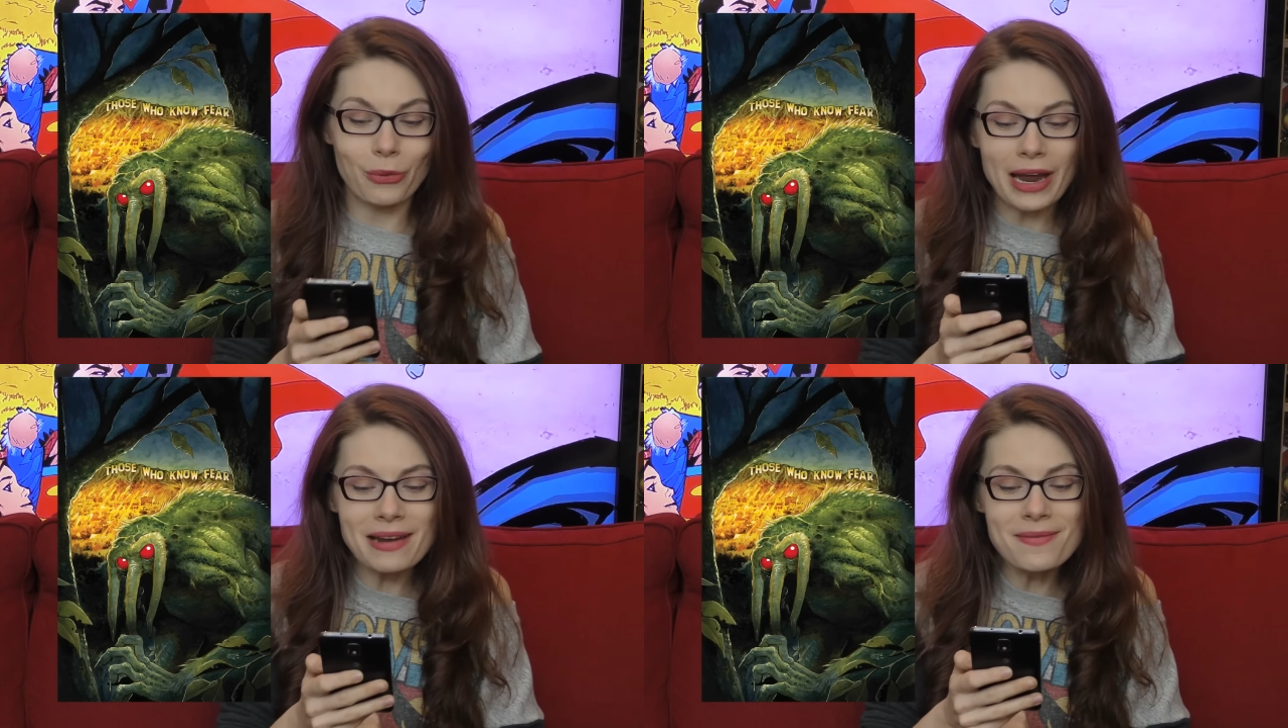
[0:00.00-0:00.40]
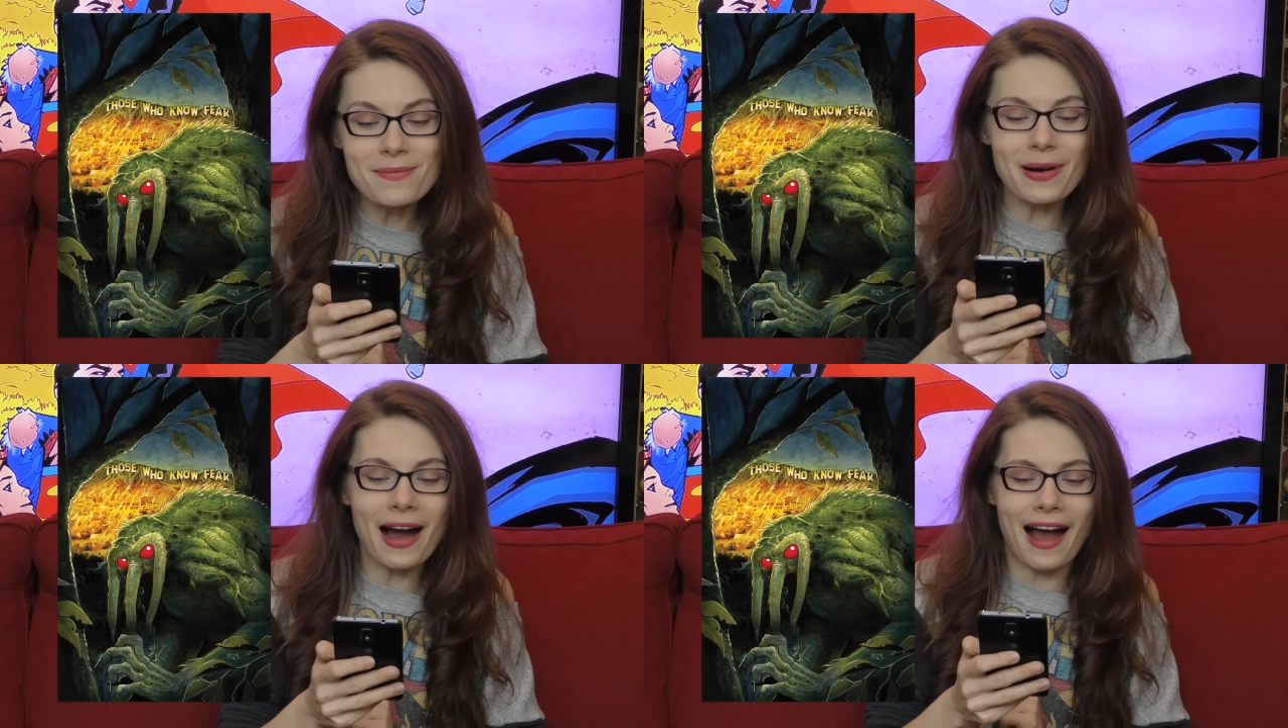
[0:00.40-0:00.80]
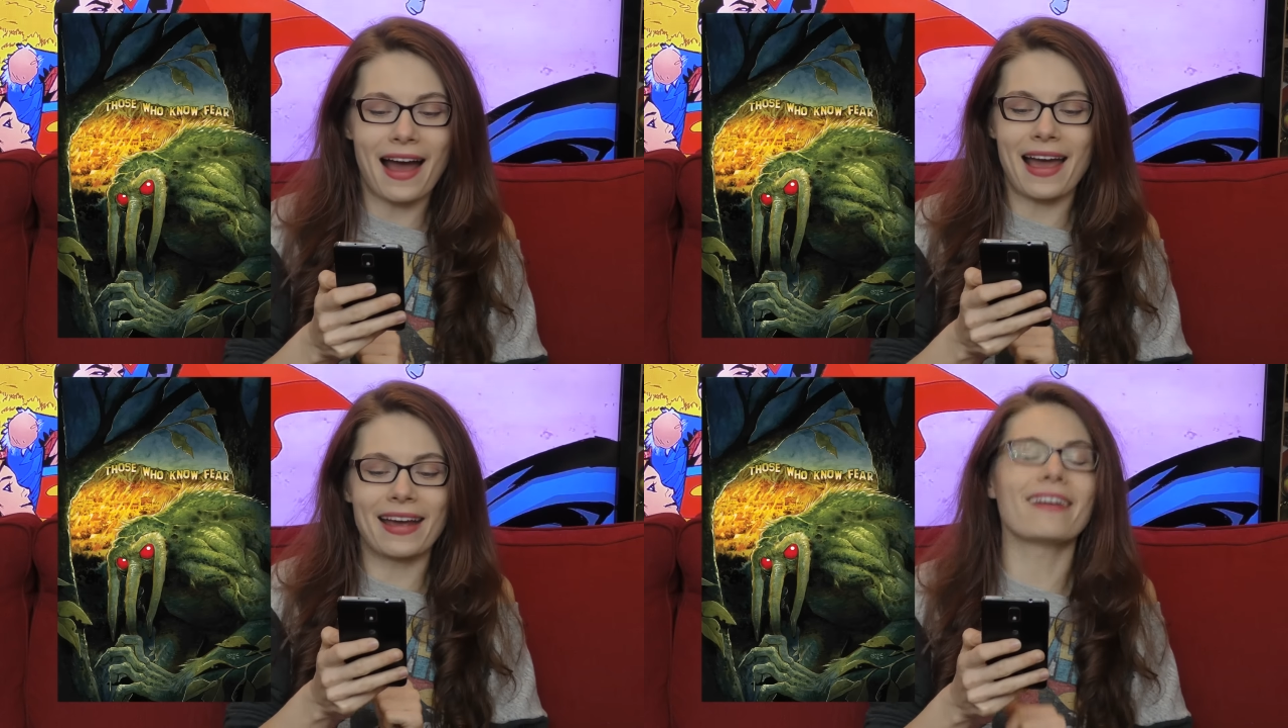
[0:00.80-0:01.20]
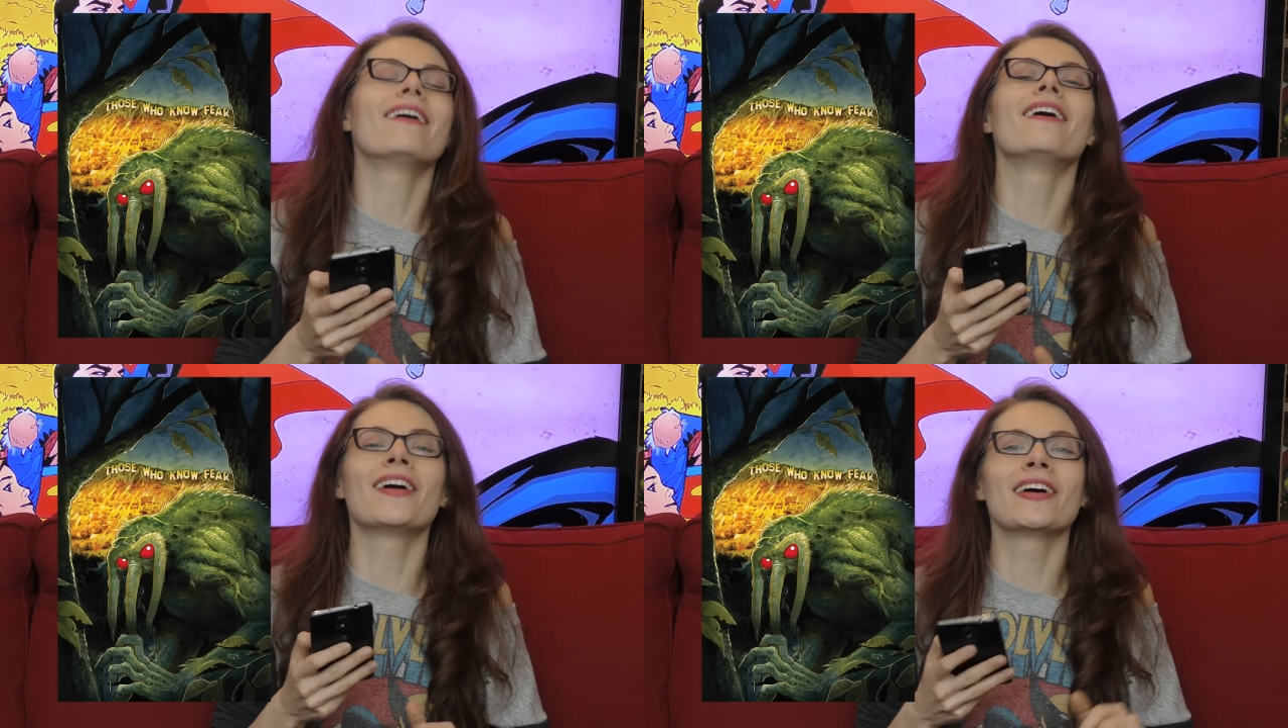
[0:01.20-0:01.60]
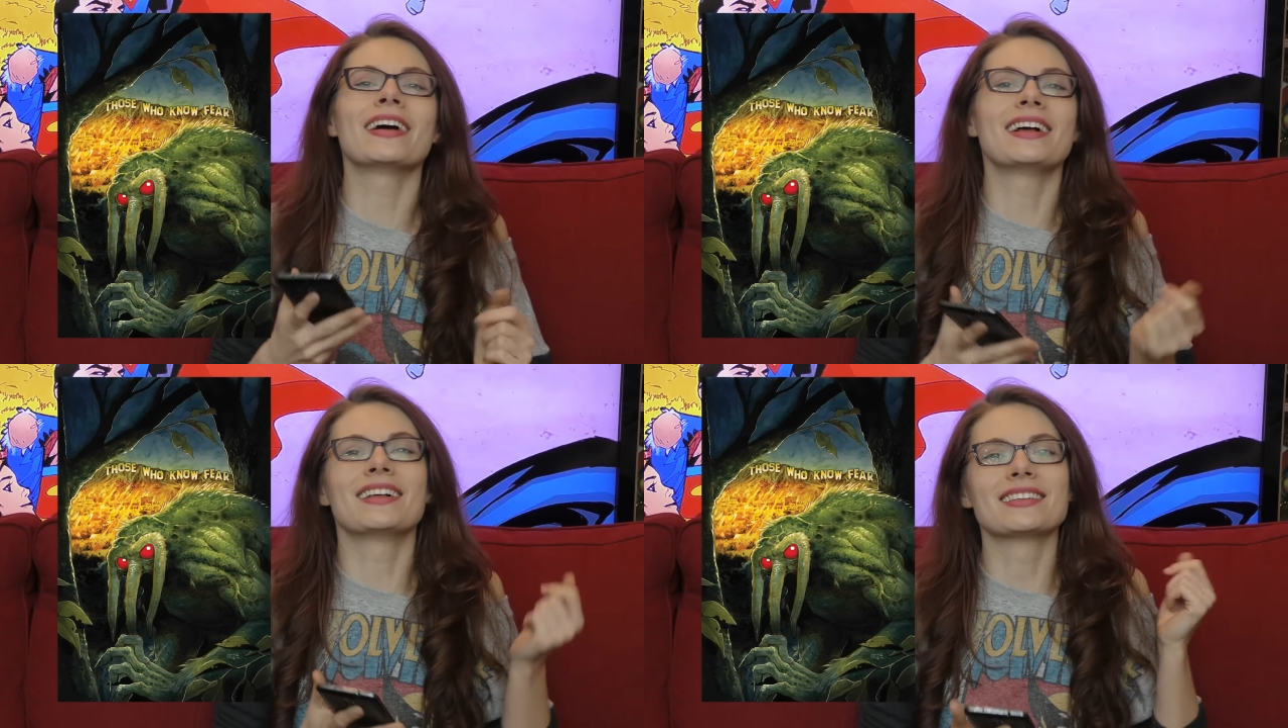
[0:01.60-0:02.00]
written by
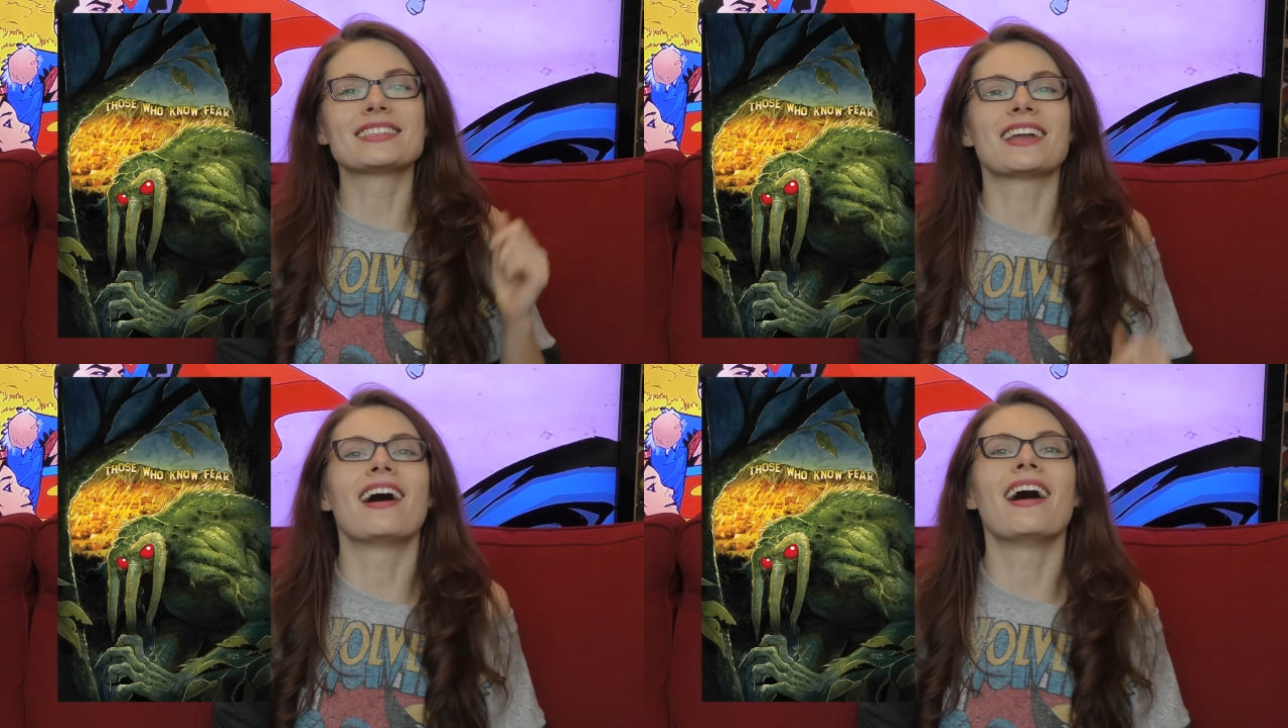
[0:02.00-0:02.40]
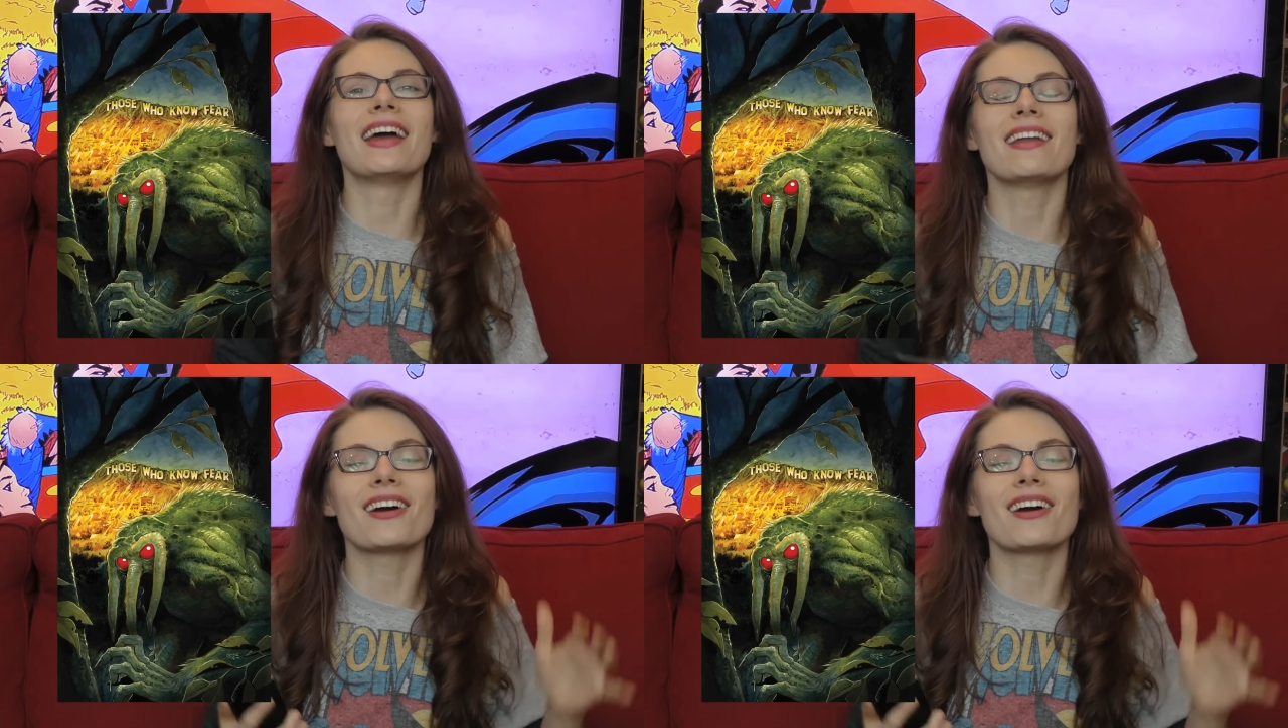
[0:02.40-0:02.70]
R.L. Stine.